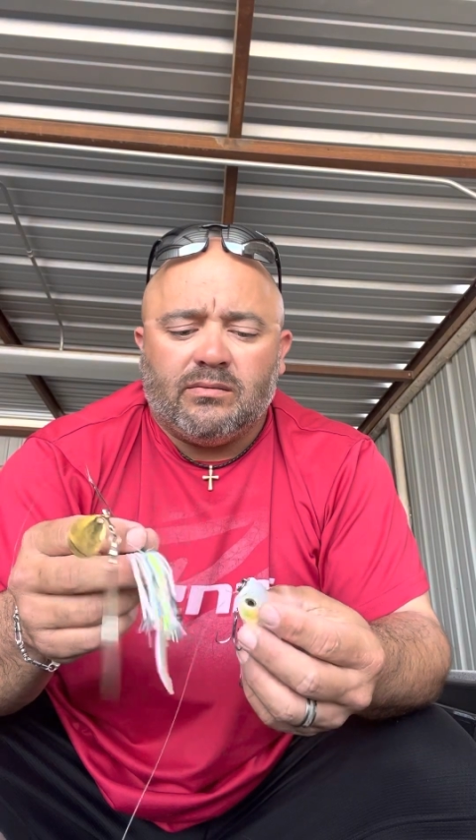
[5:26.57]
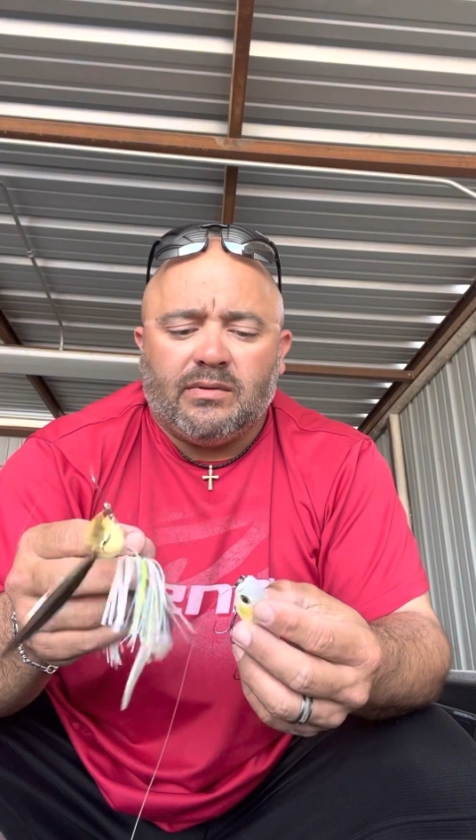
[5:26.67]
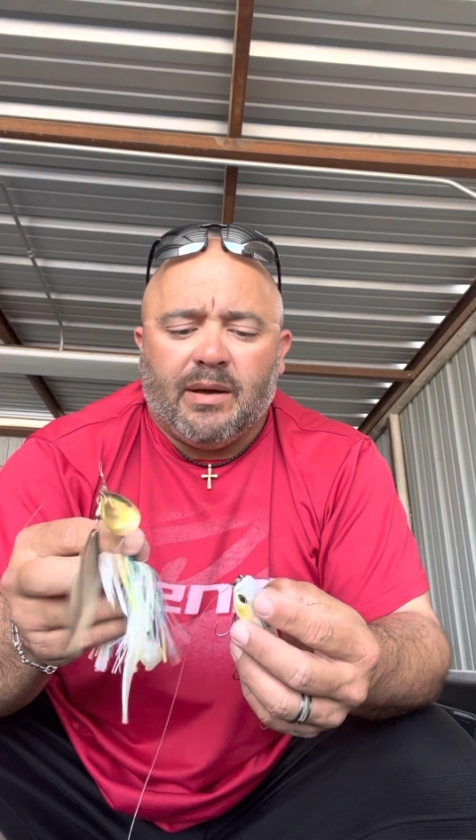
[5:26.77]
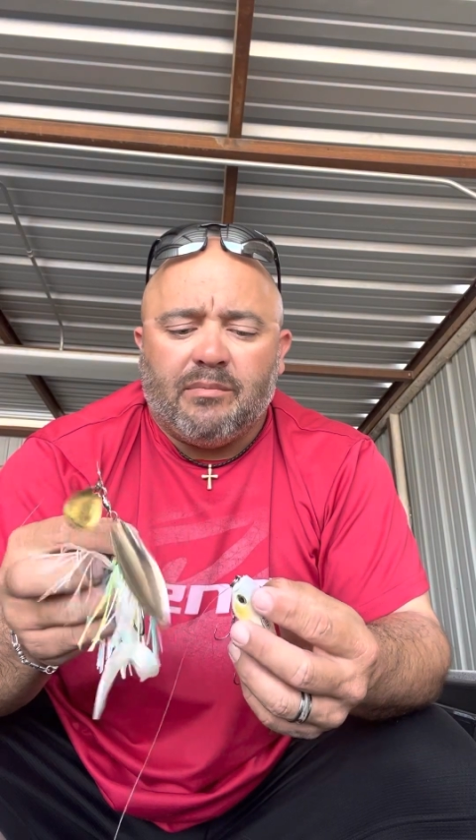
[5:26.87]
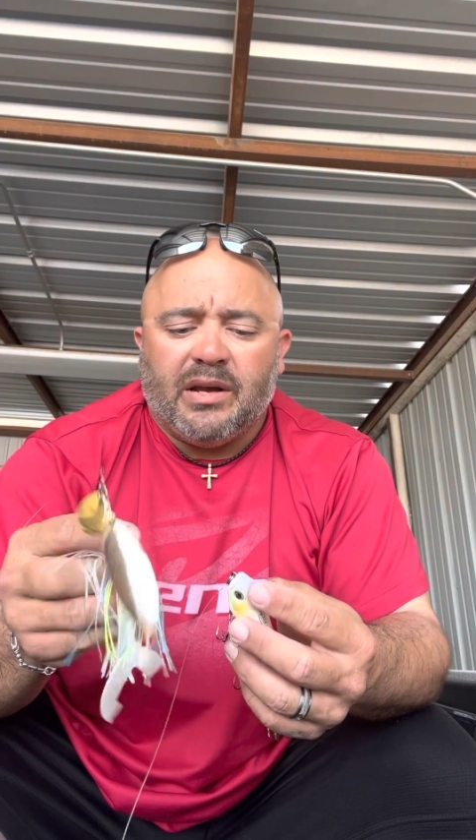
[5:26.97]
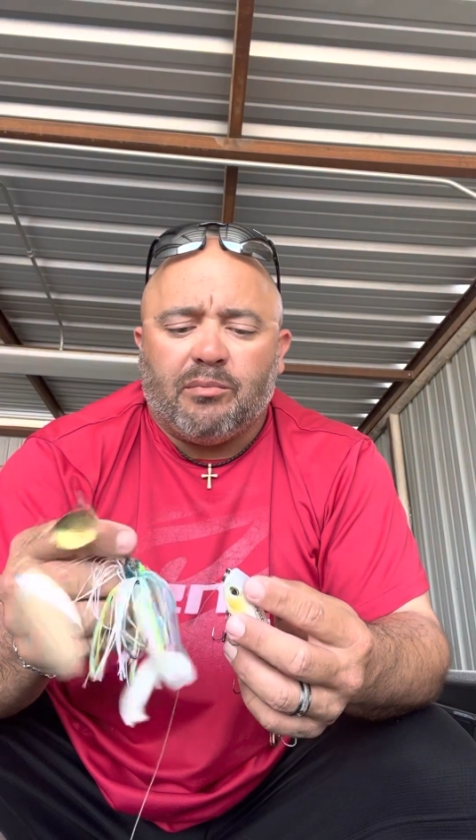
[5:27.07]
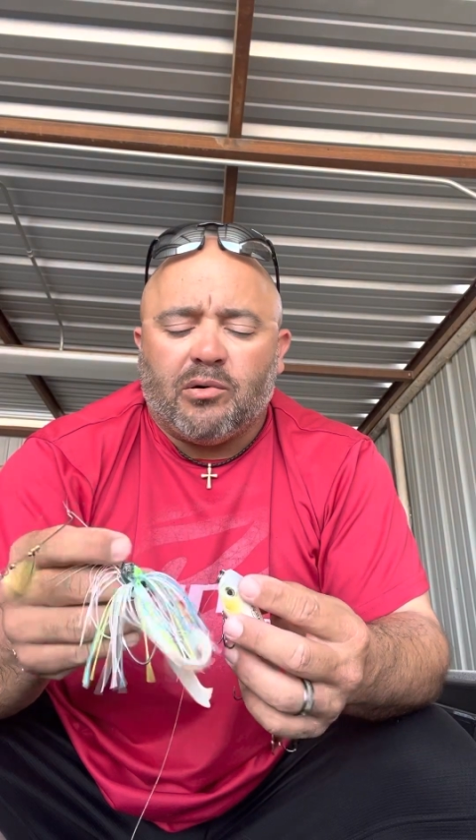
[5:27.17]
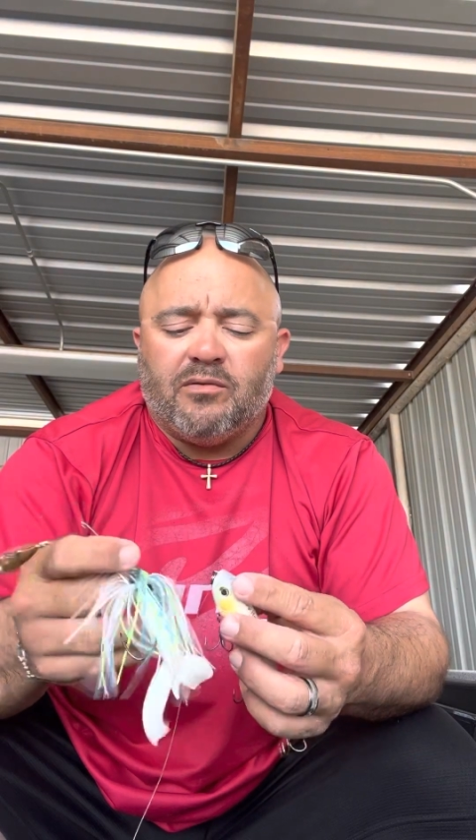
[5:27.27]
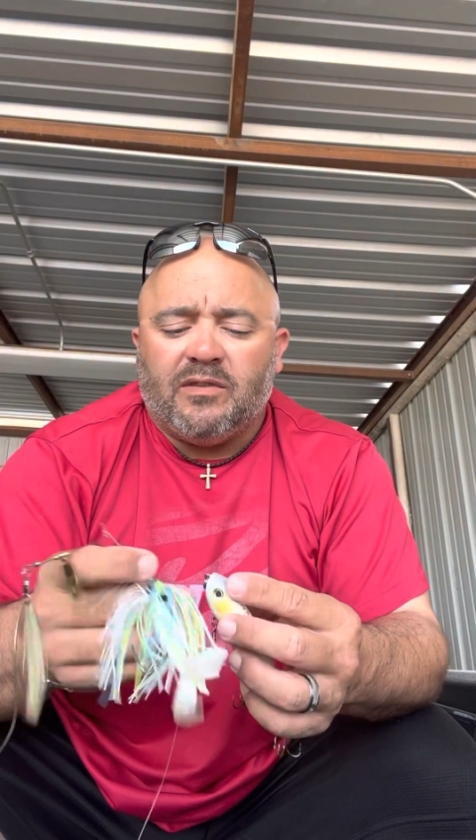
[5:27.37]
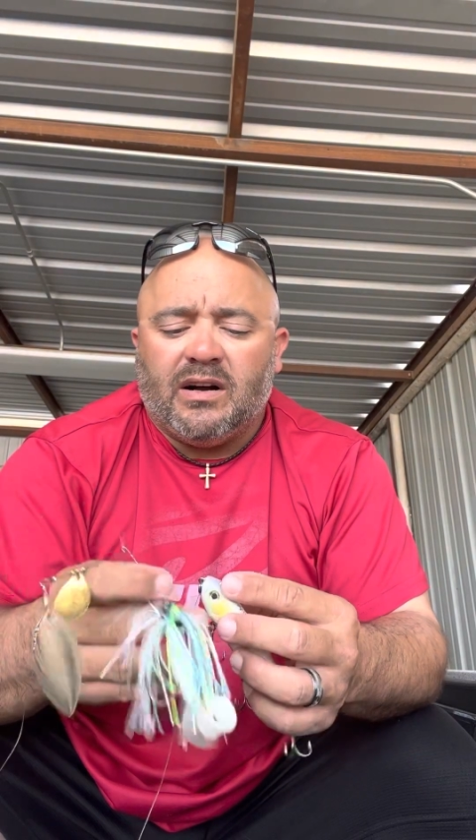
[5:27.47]
that big
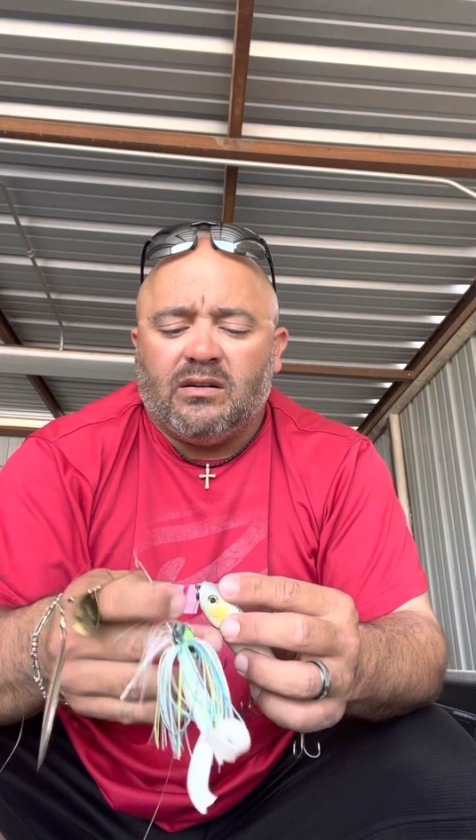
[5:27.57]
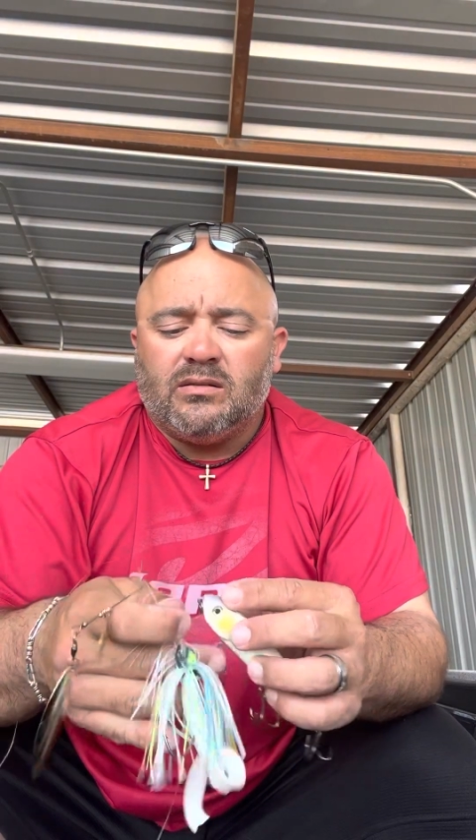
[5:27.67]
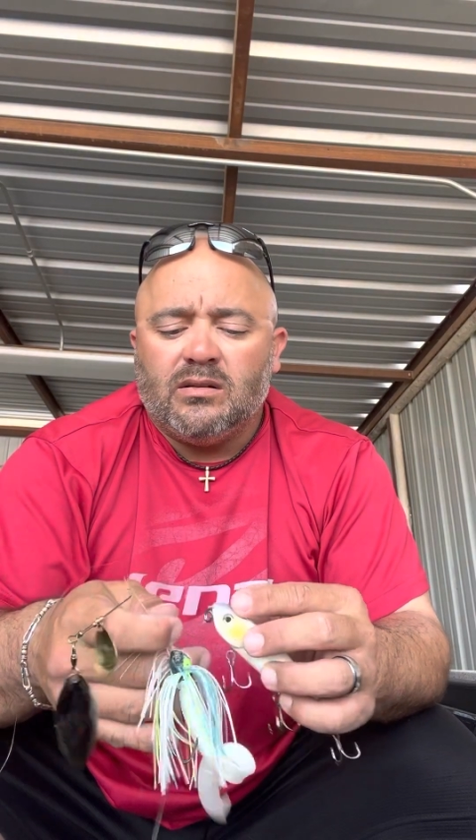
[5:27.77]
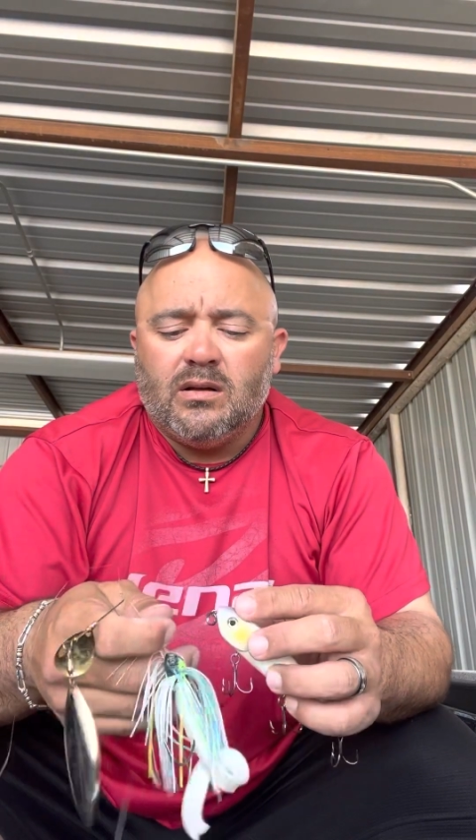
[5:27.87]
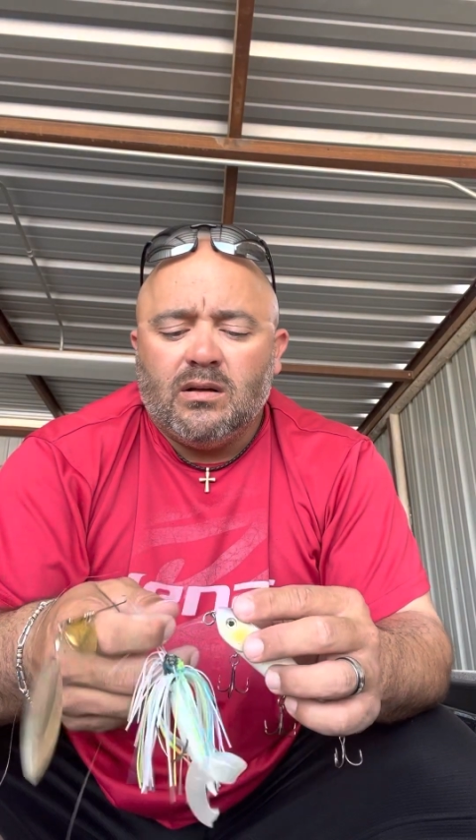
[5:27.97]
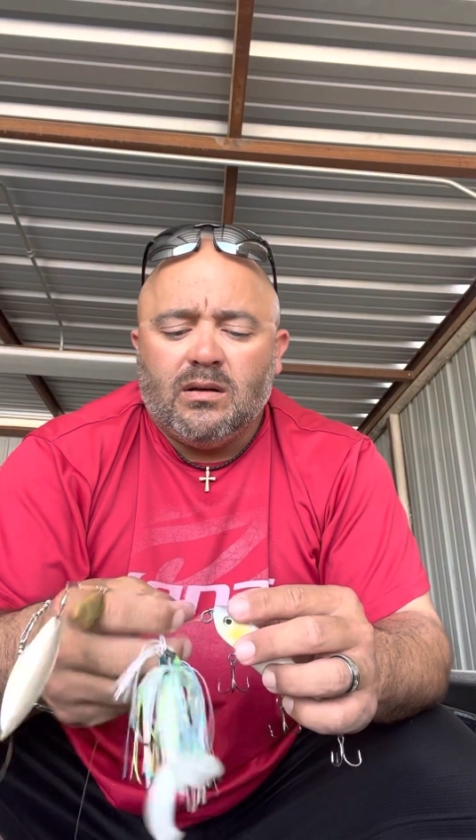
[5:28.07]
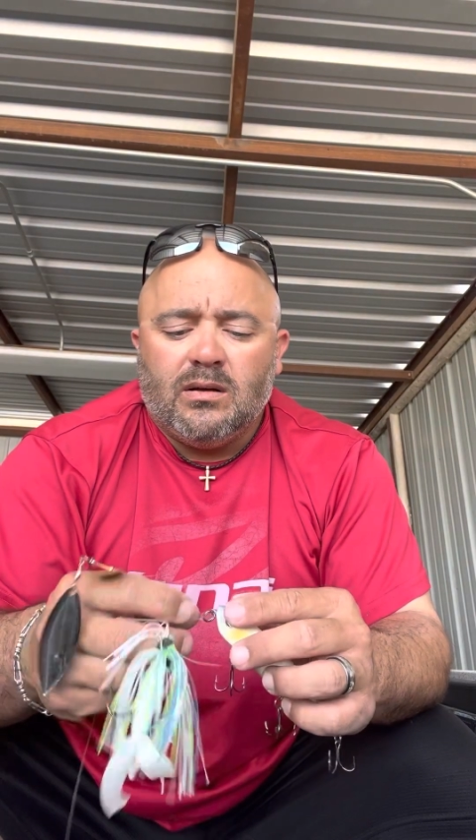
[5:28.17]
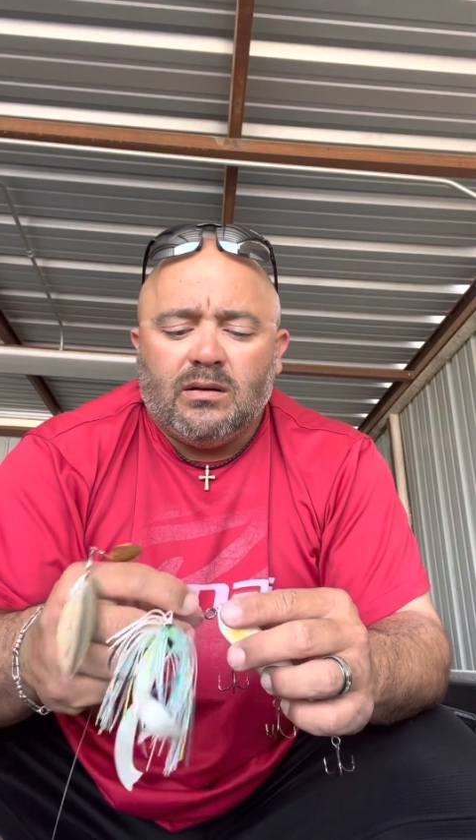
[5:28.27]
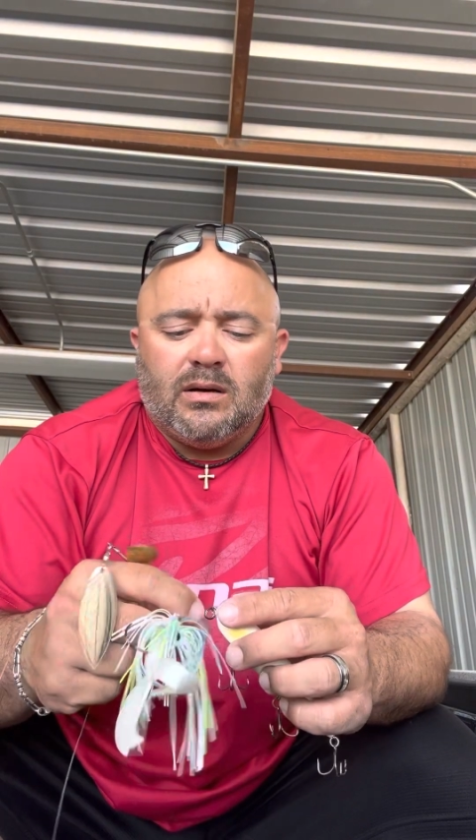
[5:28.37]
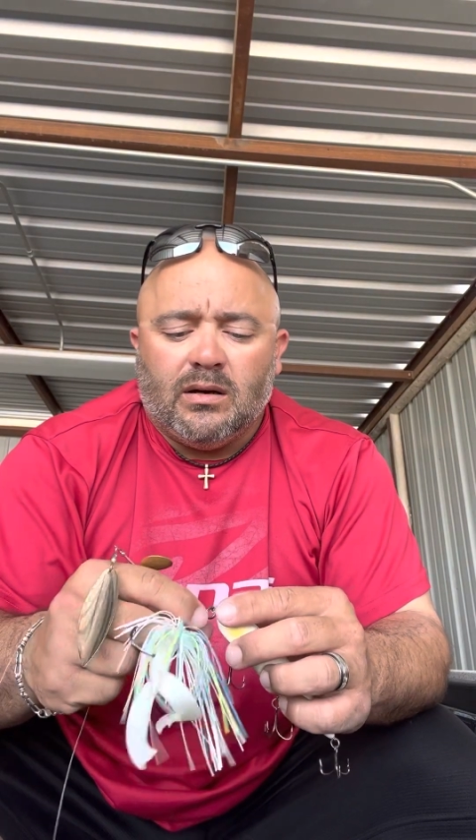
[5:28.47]
profile,
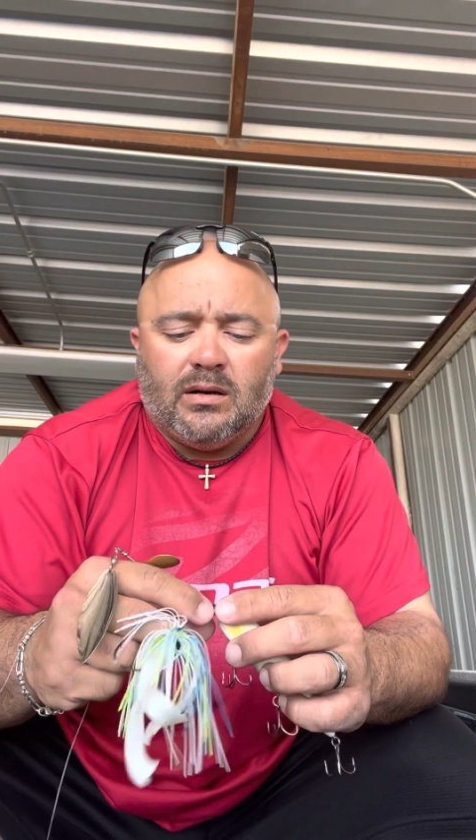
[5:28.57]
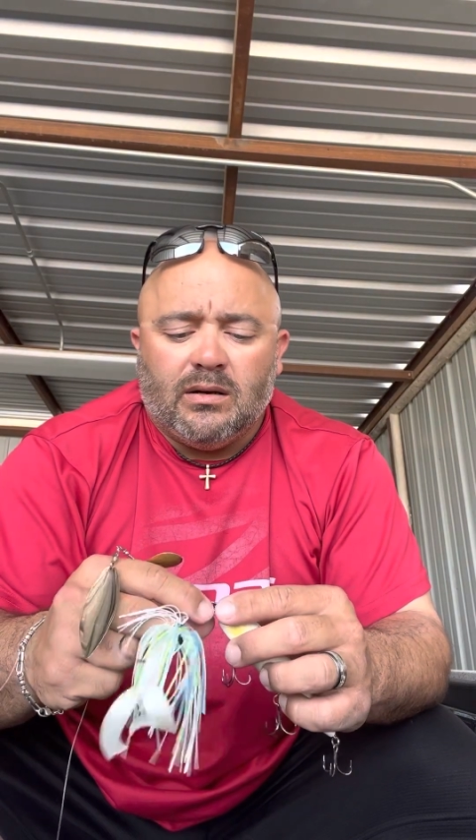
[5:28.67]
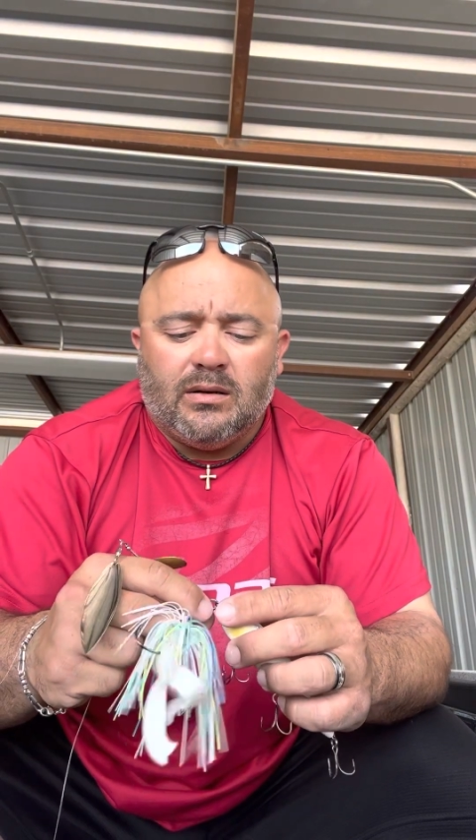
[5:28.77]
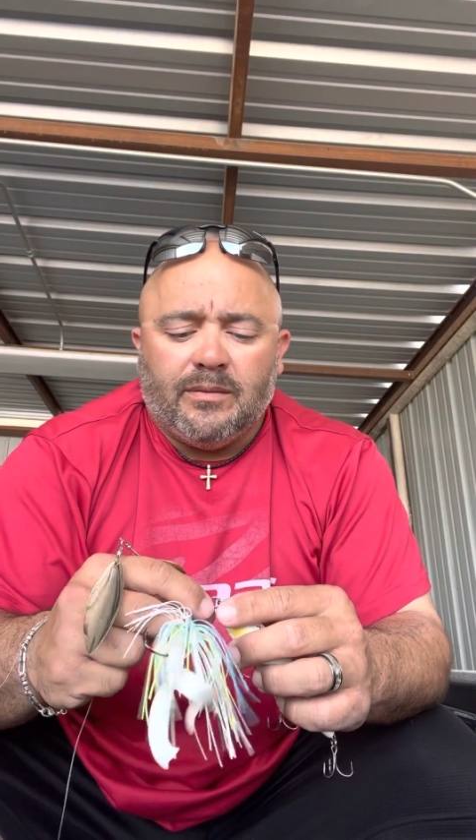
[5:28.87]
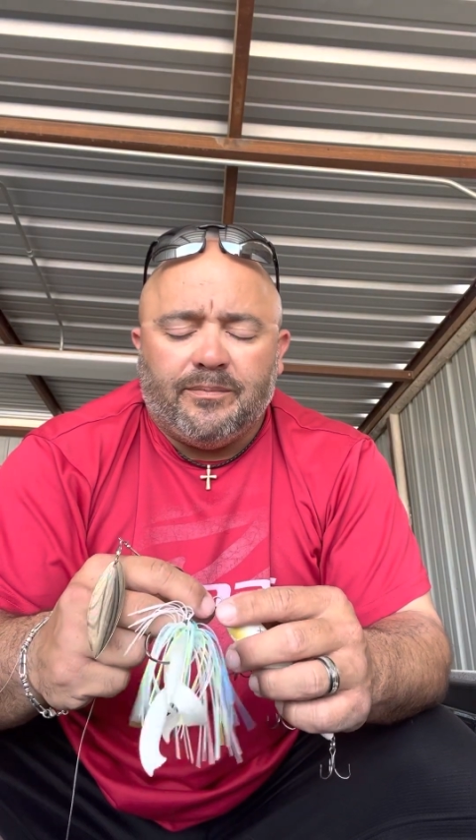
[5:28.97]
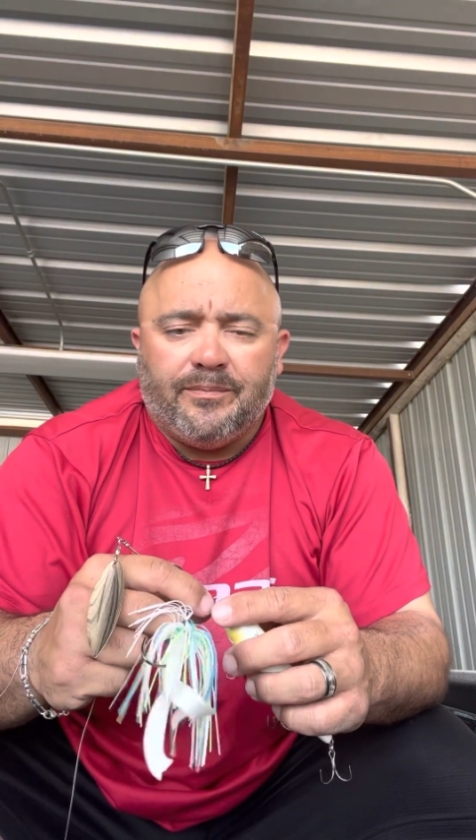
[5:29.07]
though,